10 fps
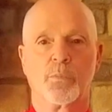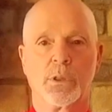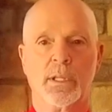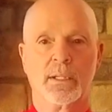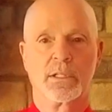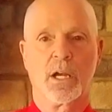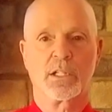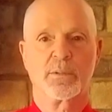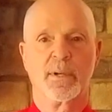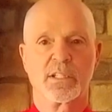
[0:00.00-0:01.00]
that
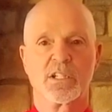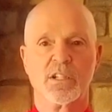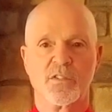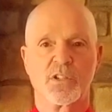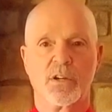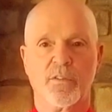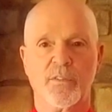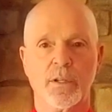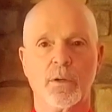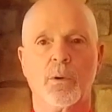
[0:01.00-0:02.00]
talks about Steve
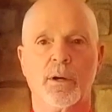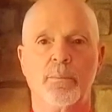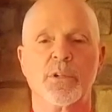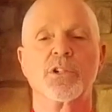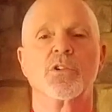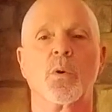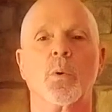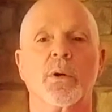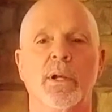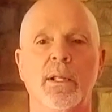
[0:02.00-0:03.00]
Serafino, our admission
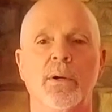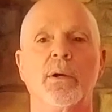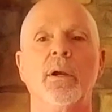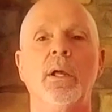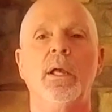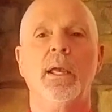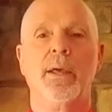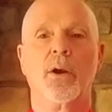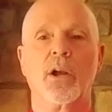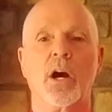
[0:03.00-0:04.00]
coordinator,
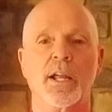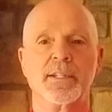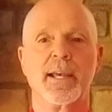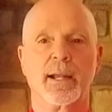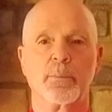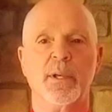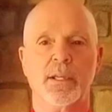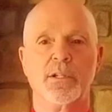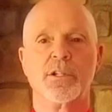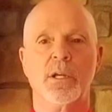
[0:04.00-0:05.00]
and our contact
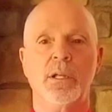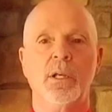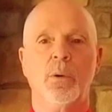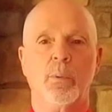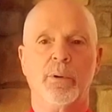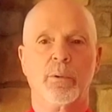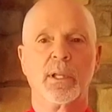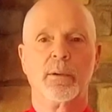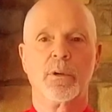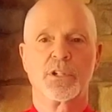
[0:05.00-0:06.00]
page. We
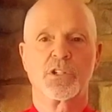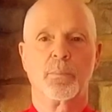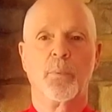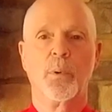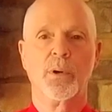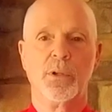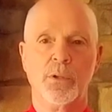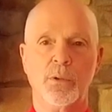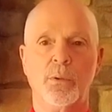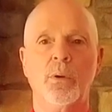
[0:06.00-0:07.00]
really want to support
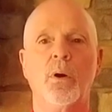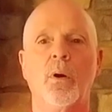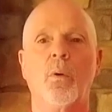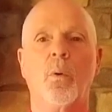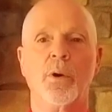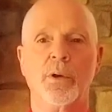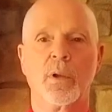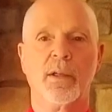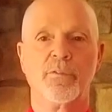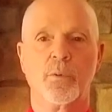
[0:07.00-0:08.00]
you or your
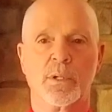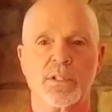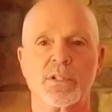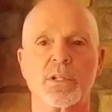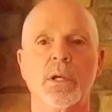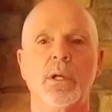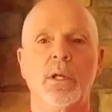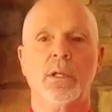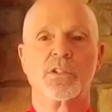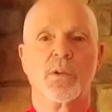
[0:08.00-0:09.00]
loved ones
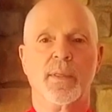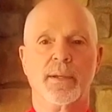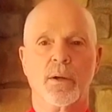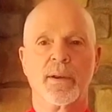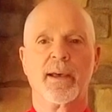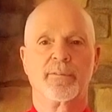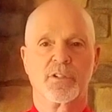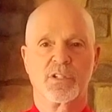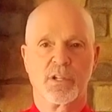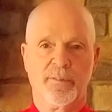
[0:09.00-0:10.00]
so they don't have
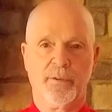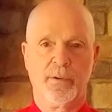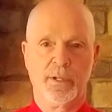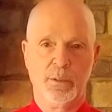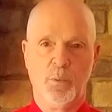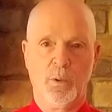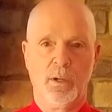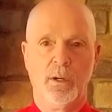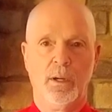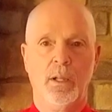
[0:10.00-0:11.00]
to suffer anymore.